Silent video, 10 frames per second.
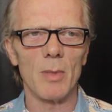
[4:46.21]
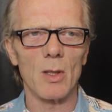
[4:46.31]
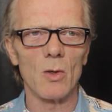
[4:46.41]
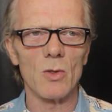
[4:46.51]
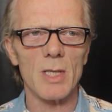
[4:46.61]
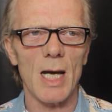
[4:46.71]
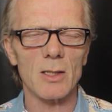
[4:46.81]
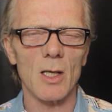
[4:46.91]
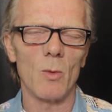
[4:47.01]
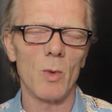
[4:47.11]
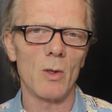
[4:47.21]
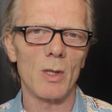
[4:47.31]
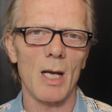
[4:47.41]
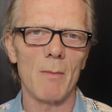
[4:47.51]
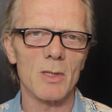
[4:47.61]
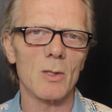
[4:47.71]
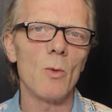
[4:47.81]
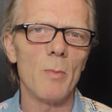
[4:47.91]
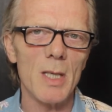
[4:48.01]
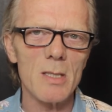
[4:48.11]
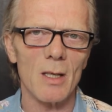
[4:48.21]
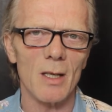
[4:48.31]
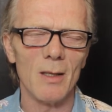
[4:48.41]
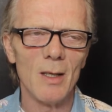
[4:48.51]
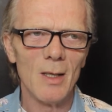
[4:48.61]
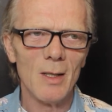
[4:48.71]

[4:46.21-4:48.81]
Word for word: because the outside world had kept me so busy